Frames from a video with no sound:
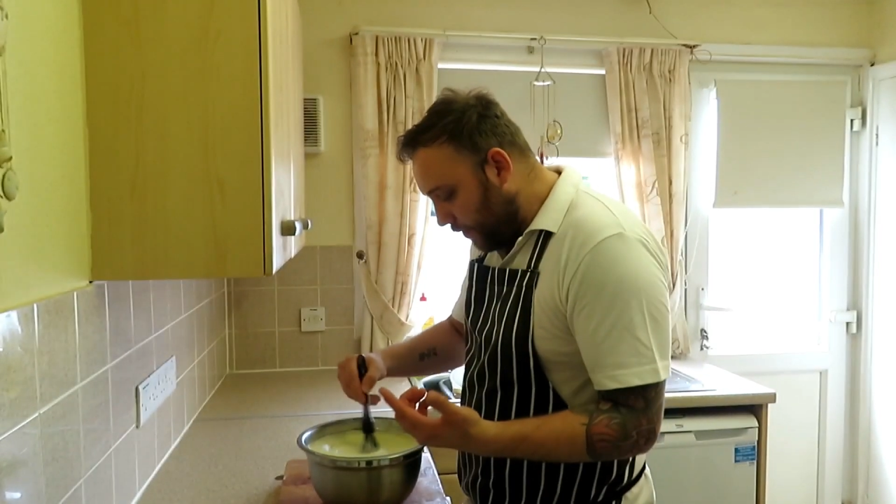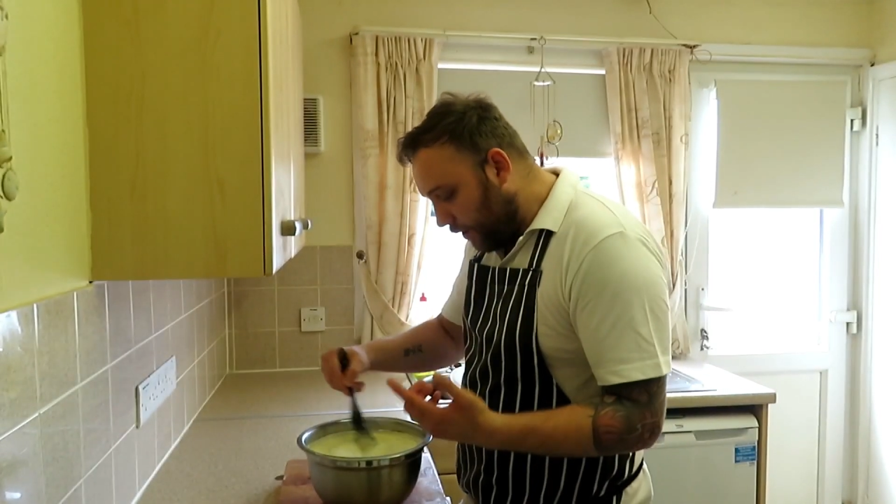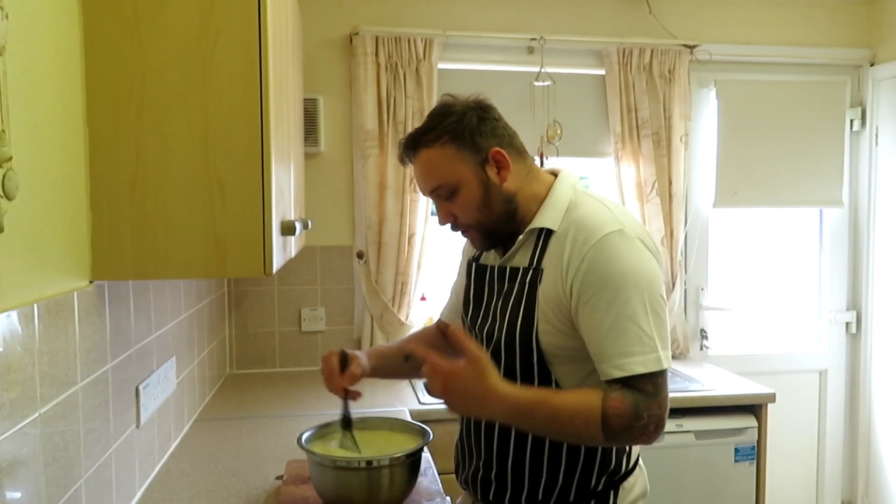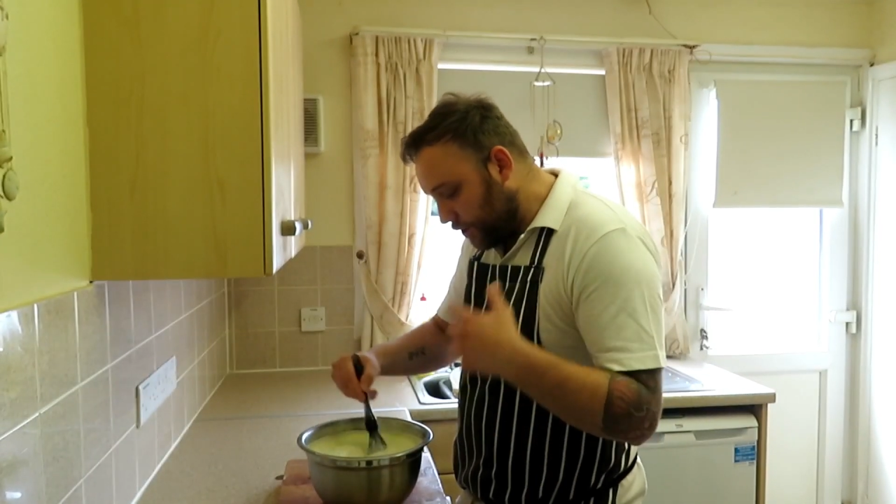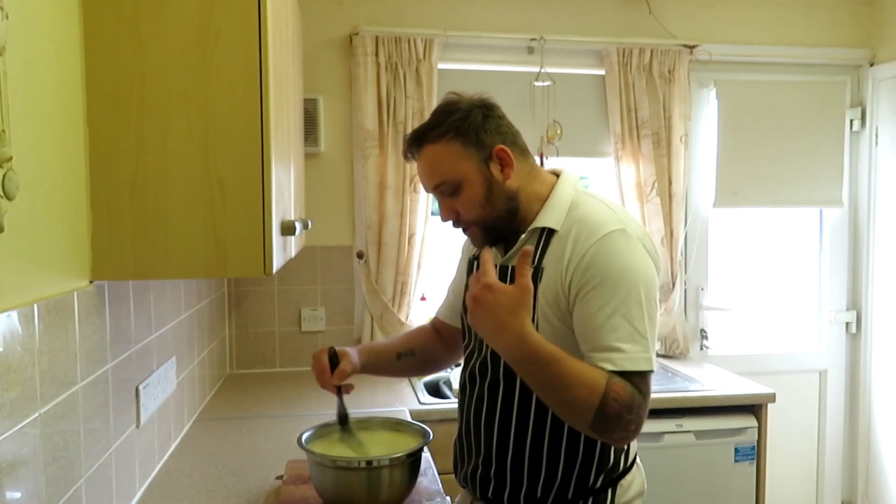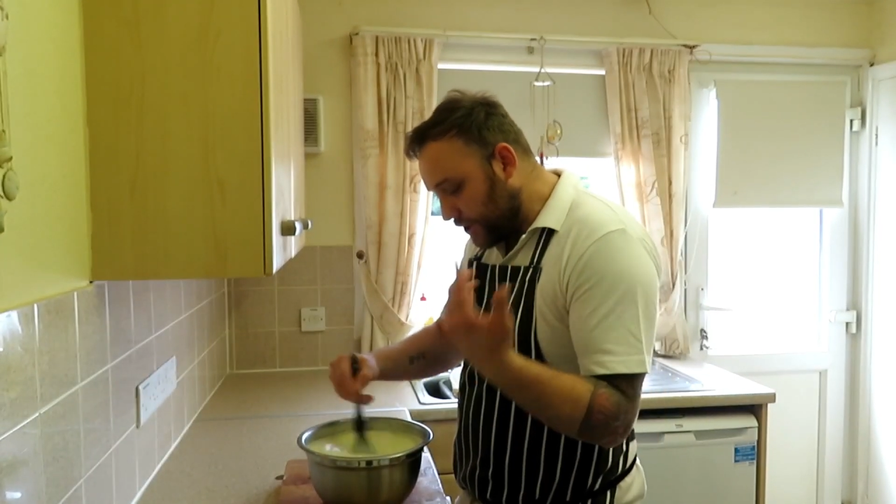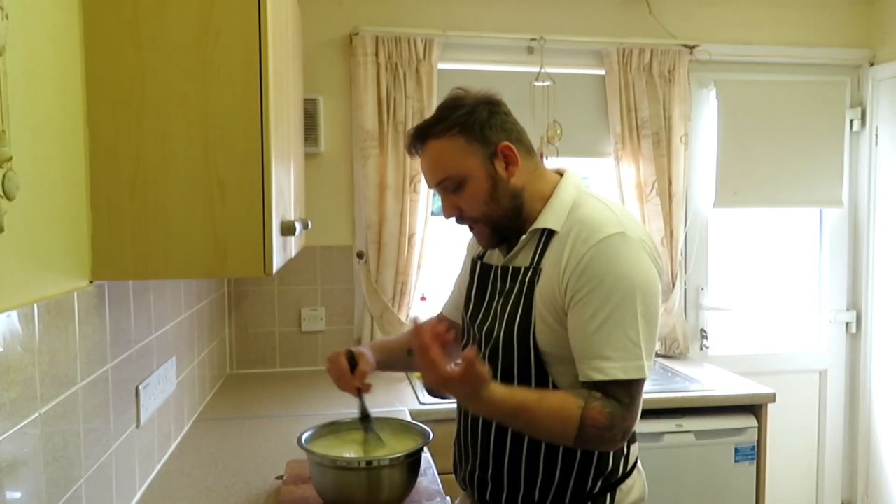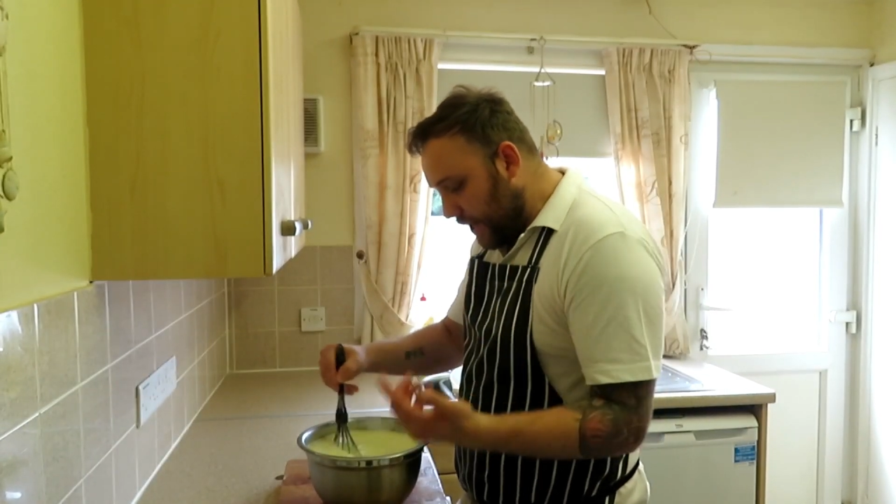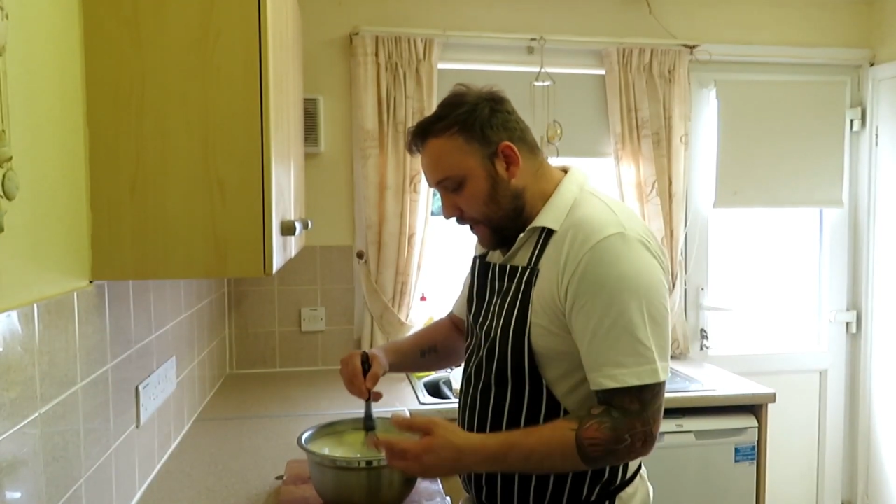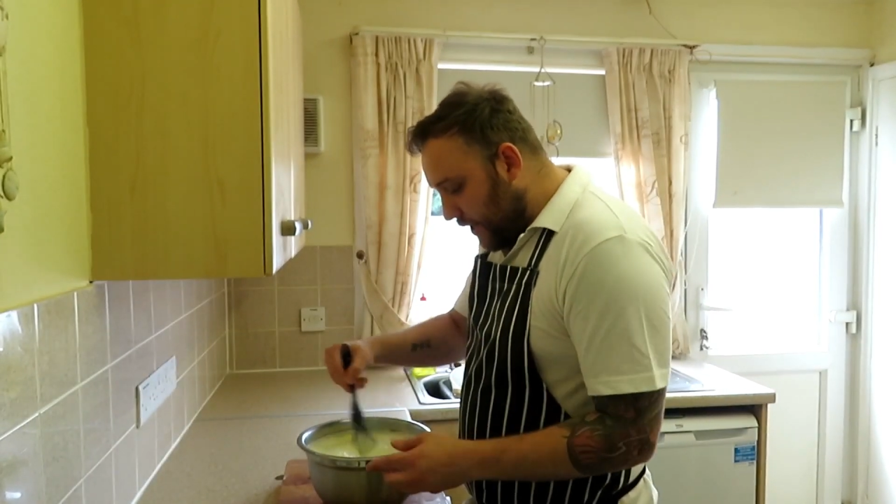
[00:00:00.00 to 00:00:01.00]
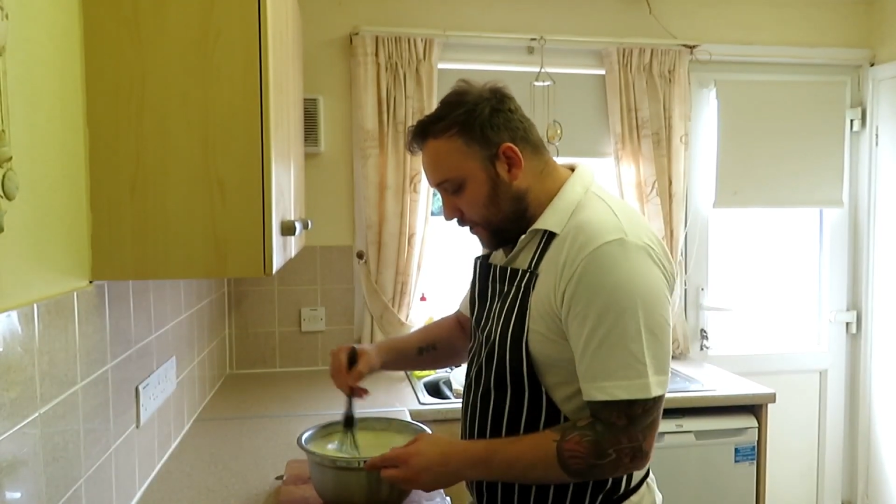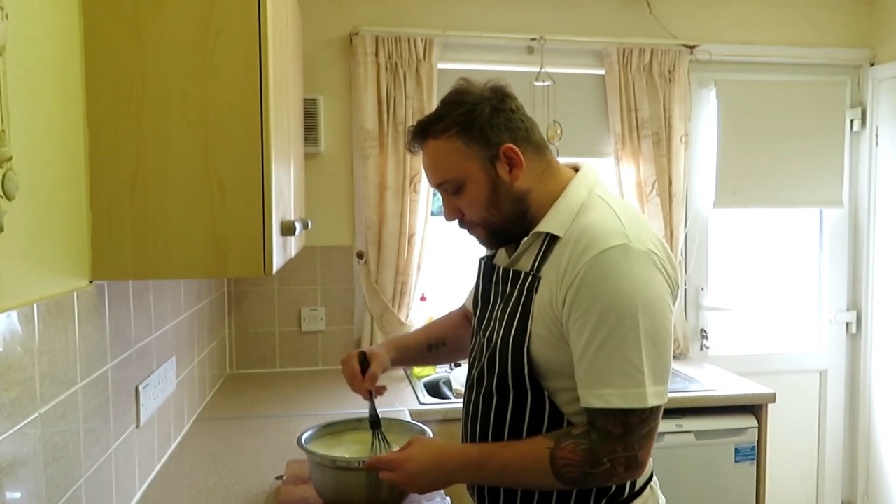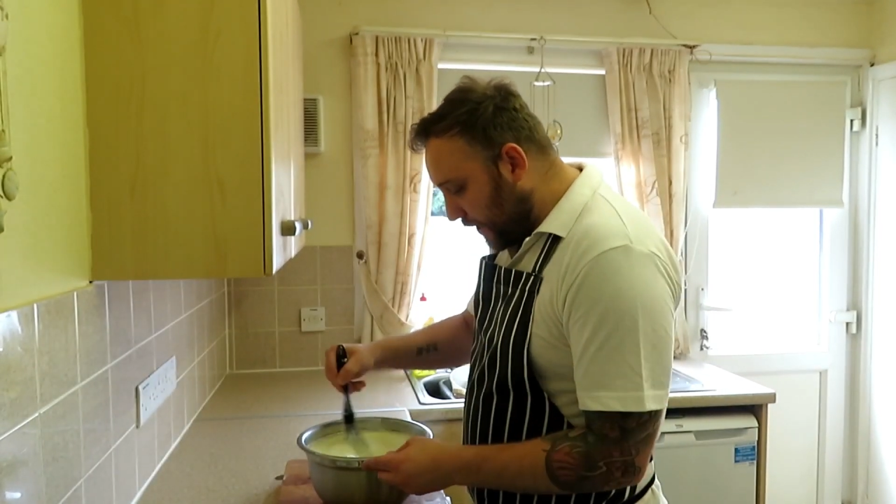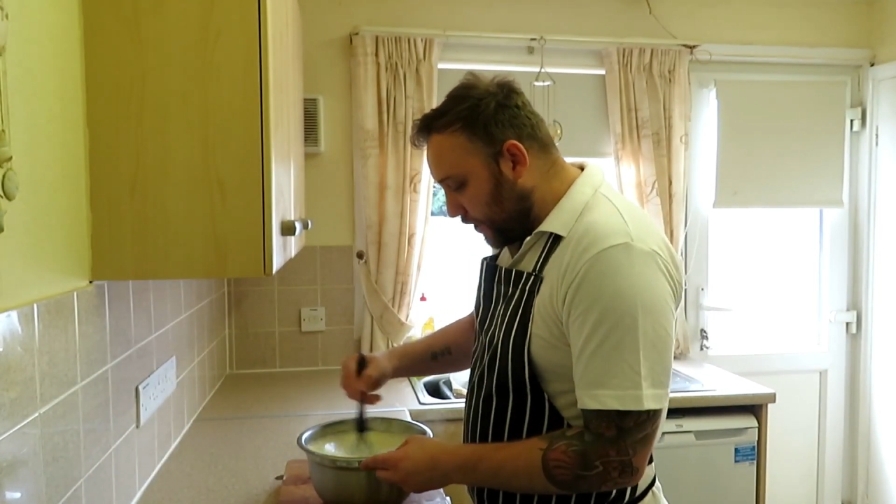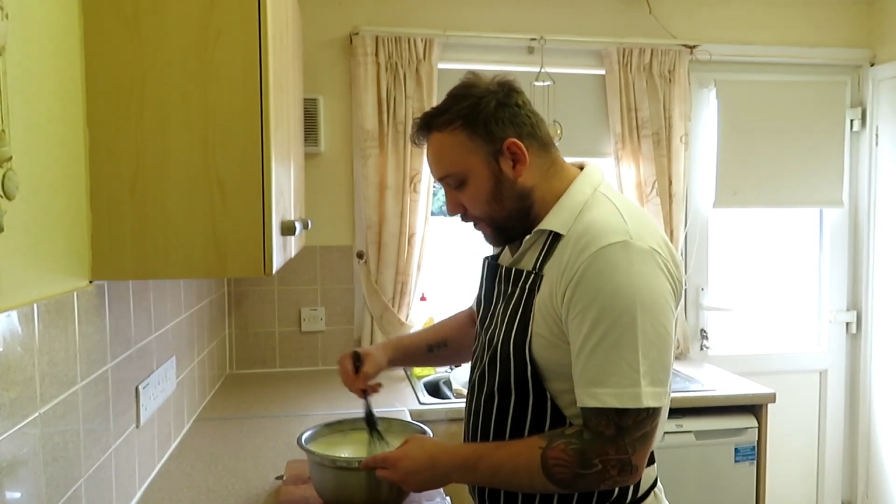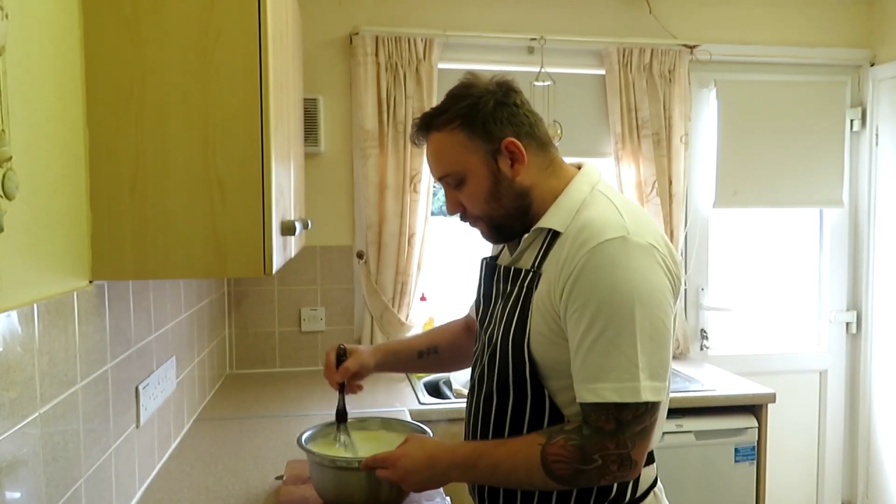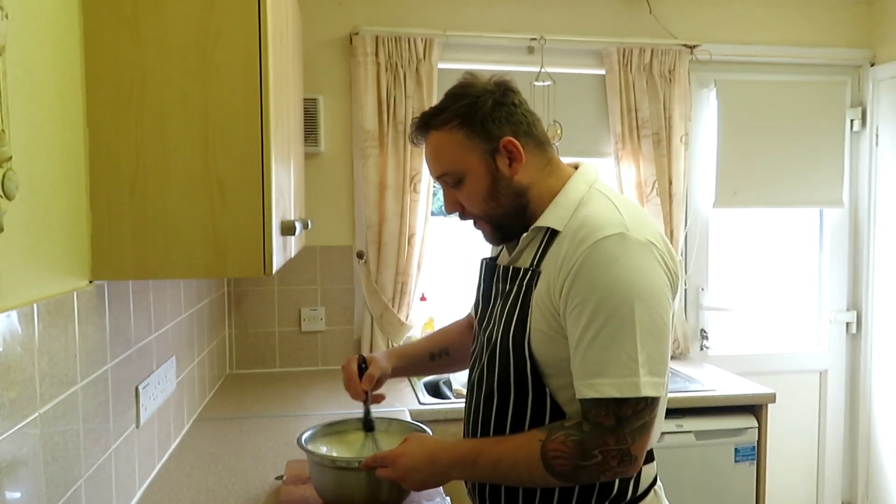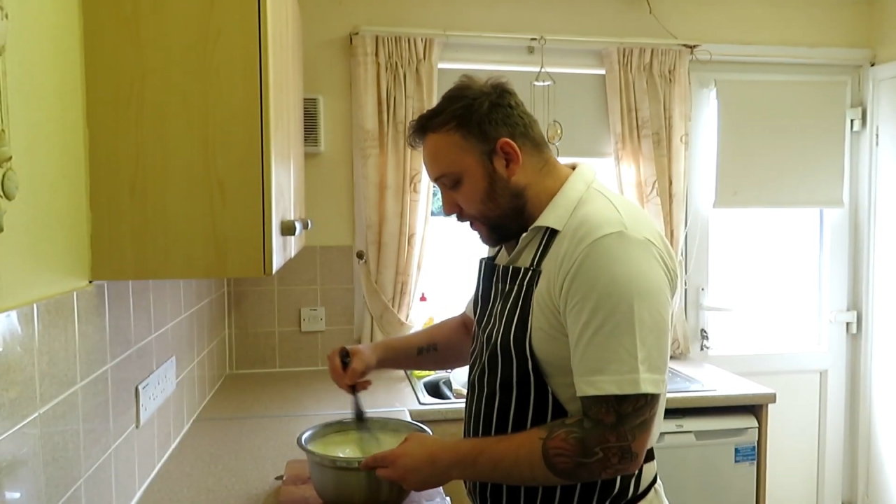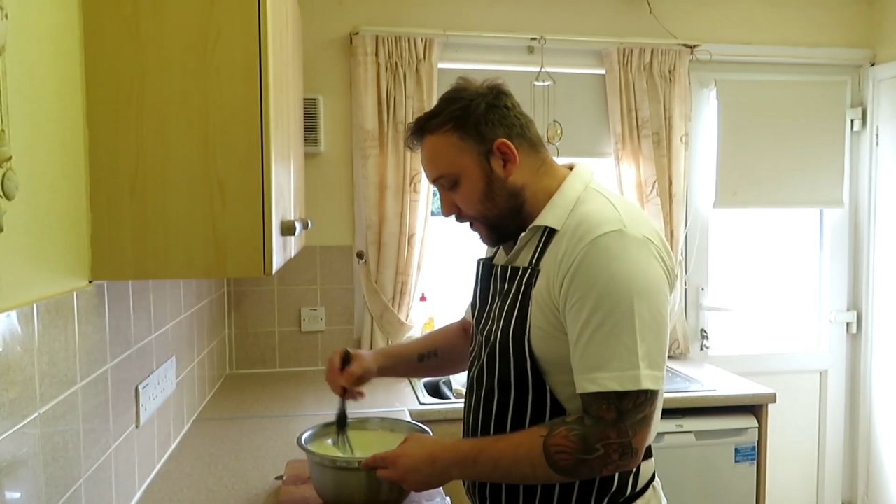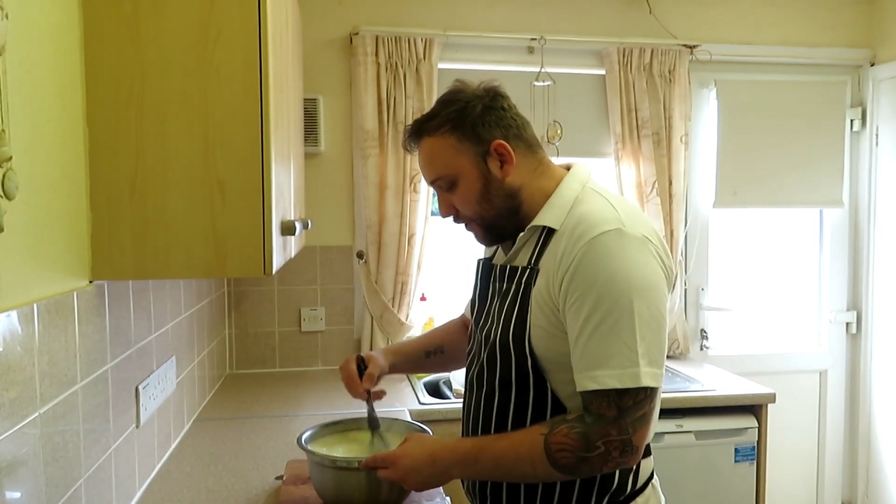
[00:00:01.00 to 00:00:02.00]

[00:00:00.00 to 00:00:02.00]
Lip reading: because especially freshly